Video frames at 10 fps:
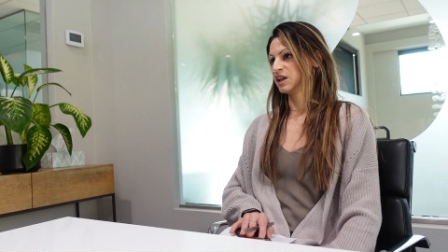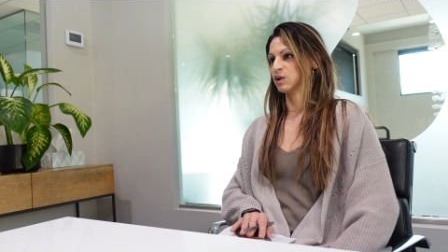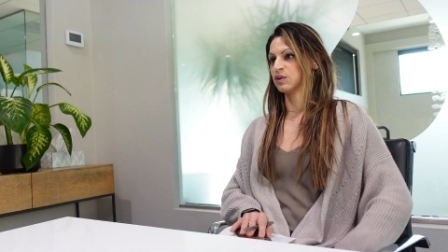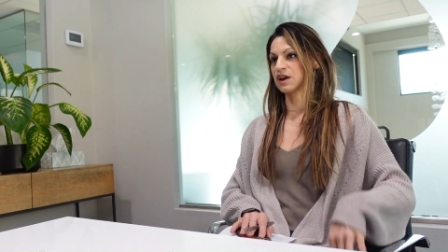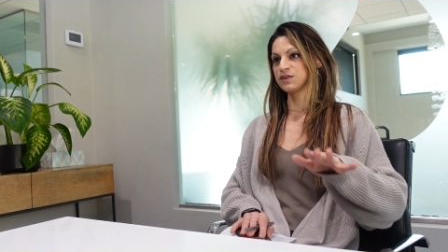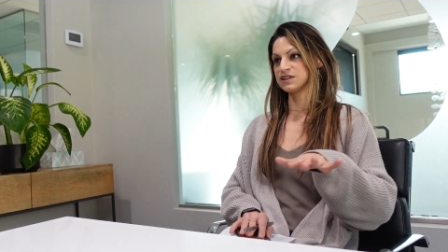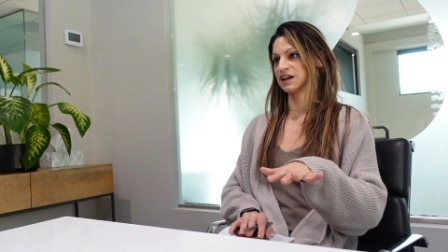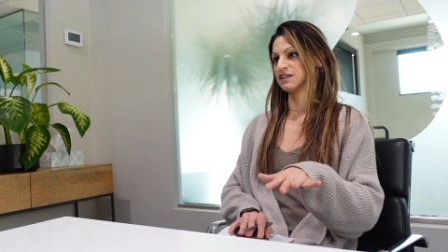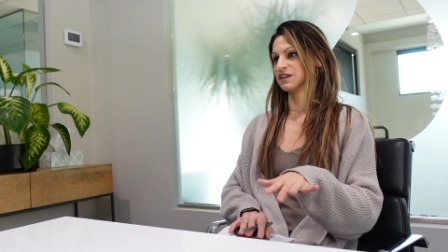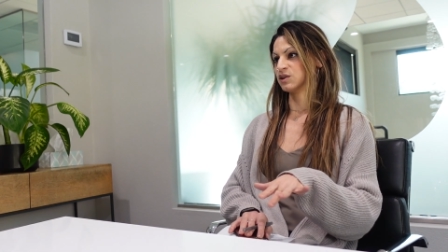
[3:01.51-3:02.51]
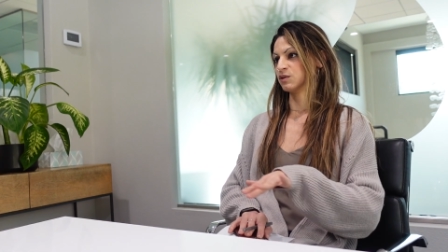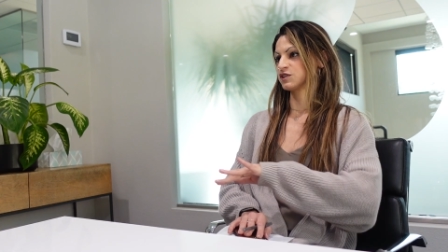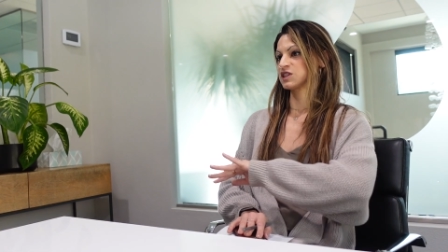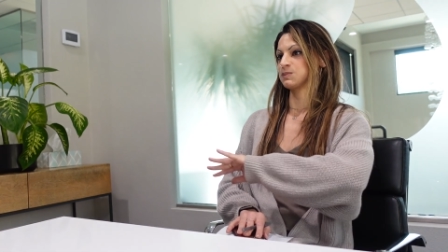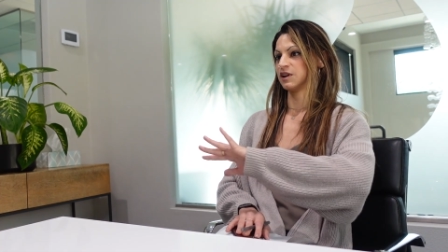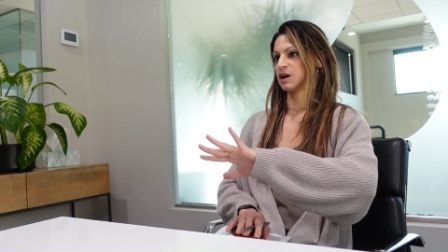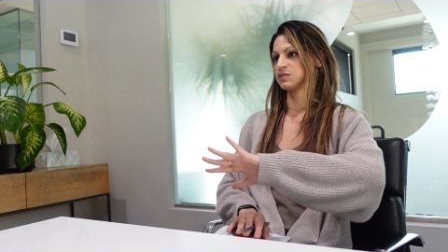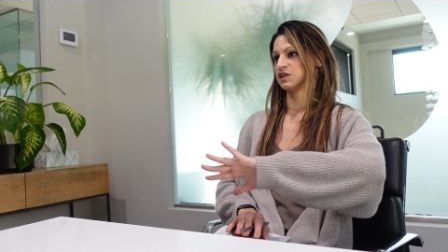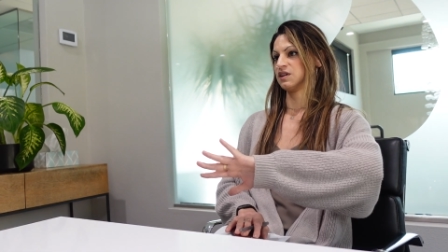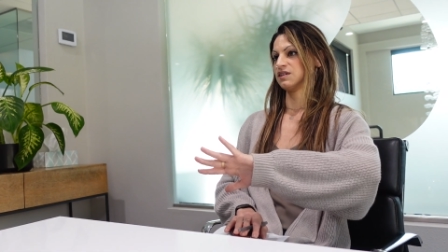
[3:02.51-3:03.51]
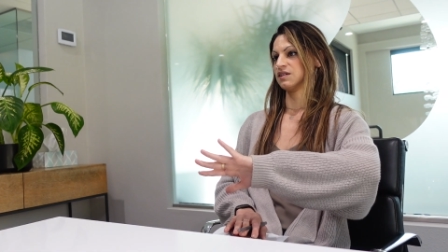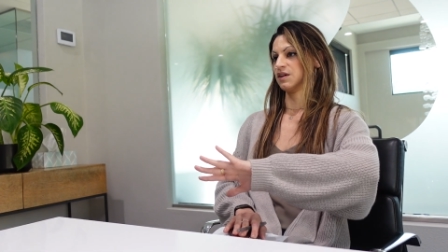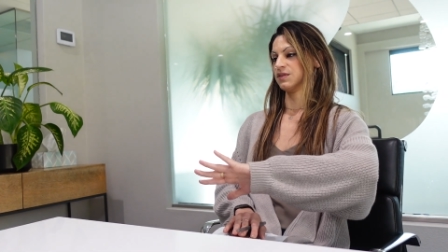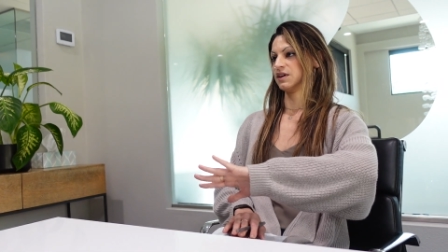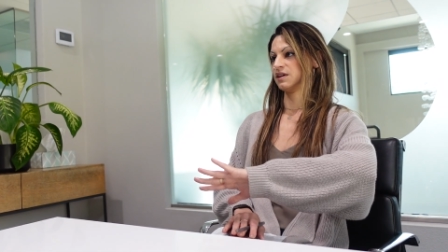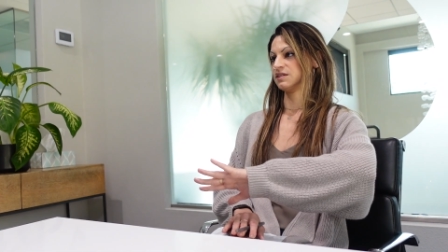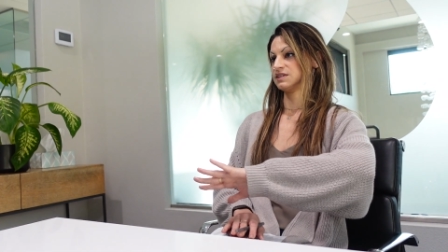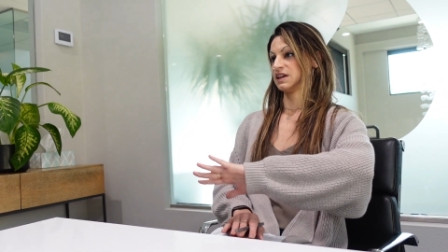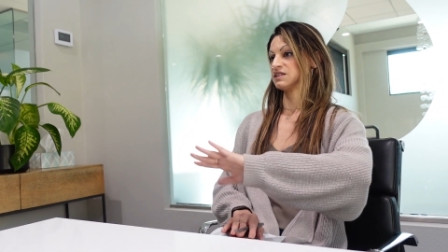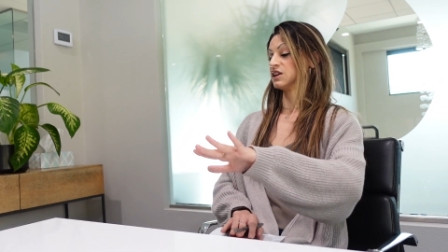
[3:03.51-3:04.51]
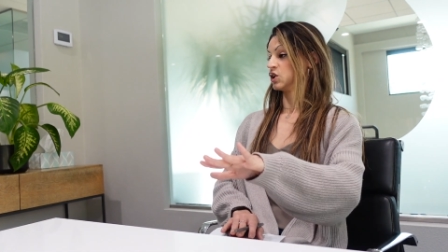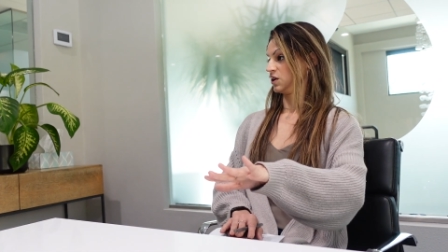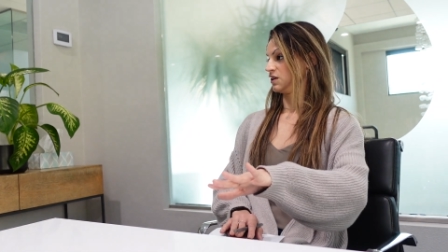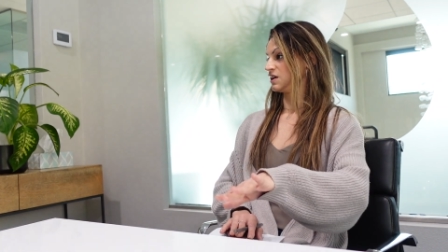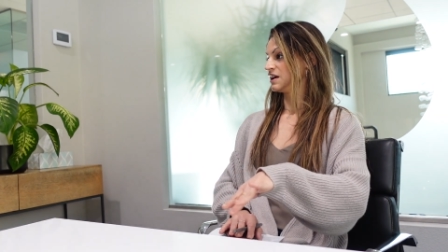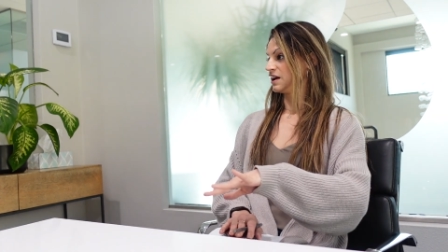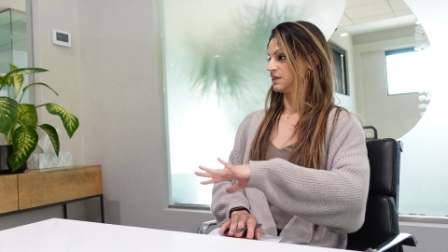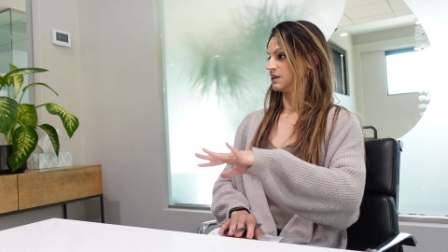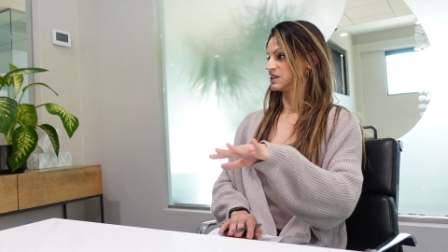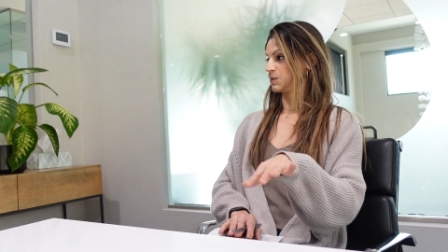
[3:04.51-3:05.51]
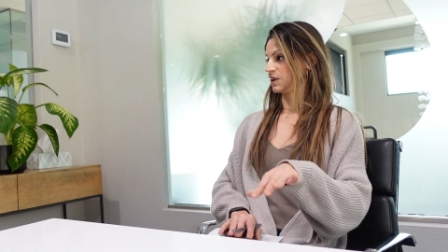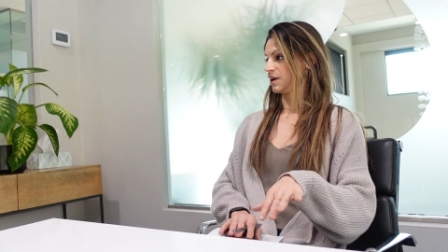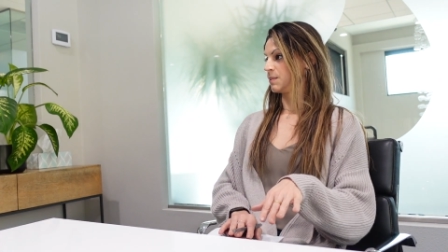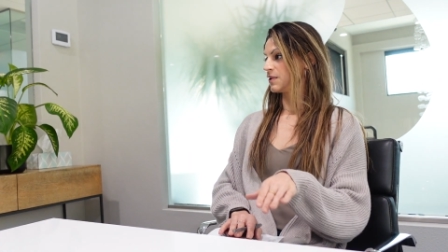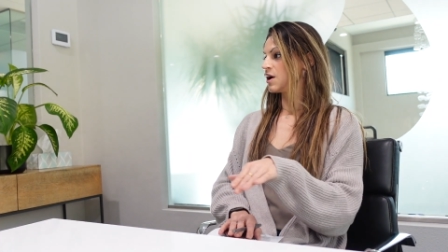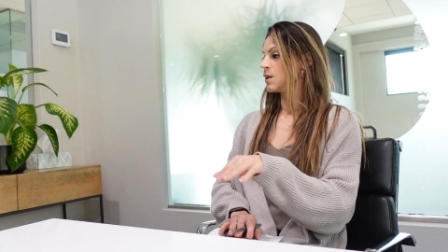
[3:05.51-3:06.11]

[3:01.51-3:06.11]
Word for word: you know, every day they'd go split up to, on the days they could, mm-hmm. they'd split up.